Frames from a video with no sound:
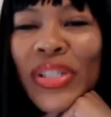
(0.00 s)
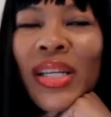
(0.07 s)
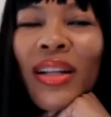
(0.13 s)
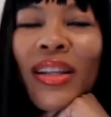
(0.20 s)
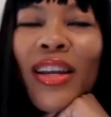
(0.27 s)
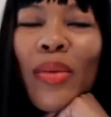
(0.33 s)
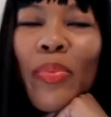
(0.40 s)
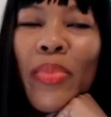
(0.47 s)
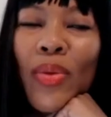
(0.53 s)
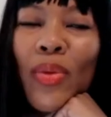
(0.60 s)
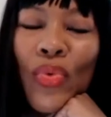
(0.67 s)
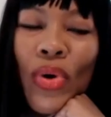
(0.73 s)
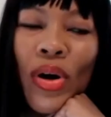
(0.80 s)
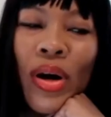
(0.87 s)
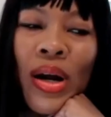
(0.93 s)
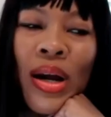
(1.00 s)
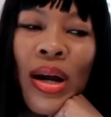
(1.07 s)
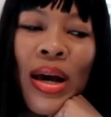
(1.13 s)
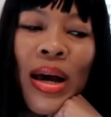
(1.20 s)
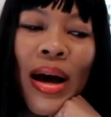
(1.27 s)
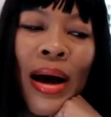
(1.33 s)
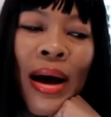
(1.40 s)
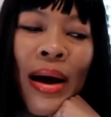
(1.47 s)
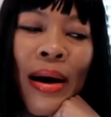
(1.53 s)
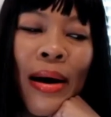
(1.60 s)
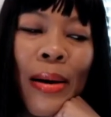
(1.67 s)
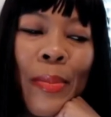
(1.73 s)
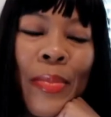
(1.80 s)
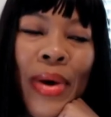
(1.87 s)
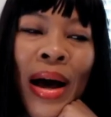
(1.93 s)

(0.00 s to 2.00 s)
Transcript: tell in a memoir. Um,